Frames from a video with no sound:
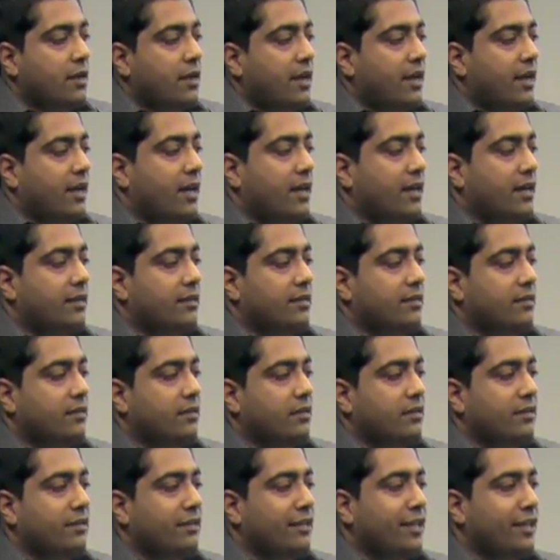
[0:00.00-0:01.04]

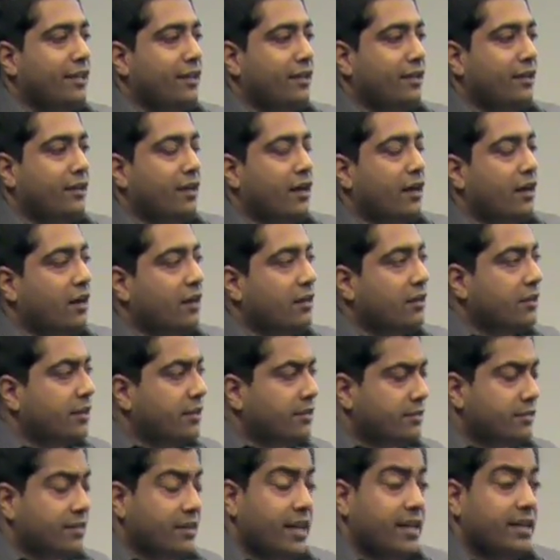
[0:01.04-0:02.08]
And he
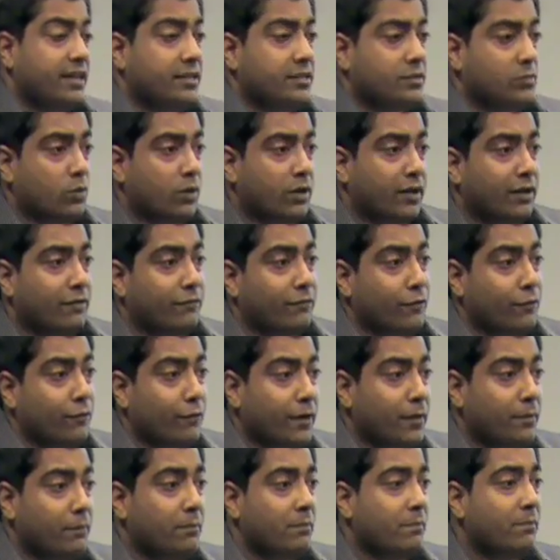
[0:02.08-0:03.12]
today he's working for
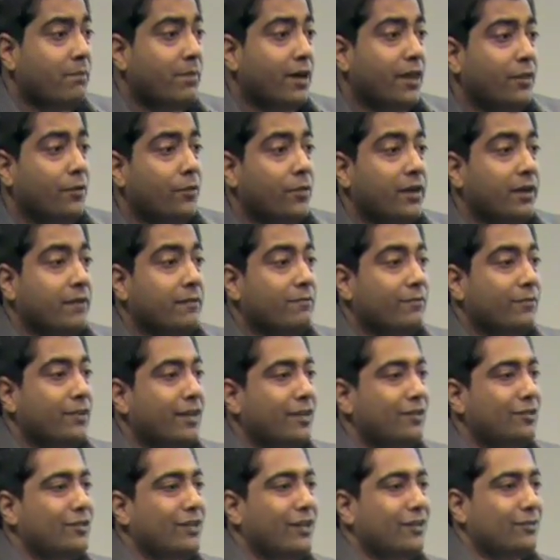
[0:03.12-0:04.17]
RIM, by the way, in
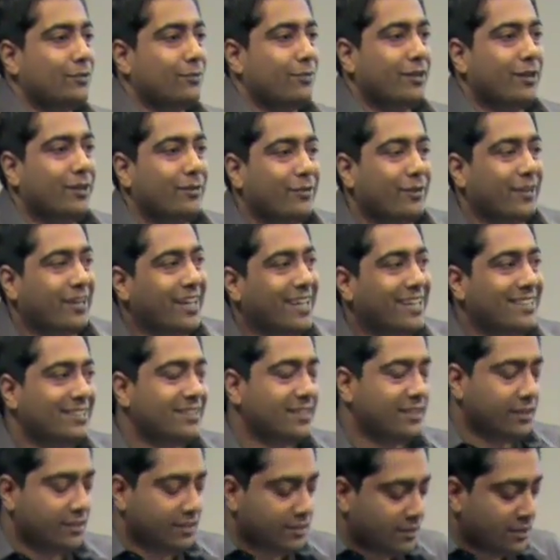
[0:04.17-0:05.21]
case you guys are wondering where
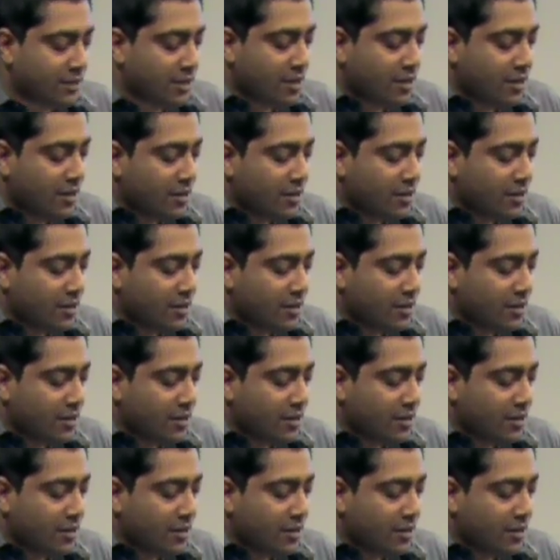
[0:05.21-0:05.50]
Casey is.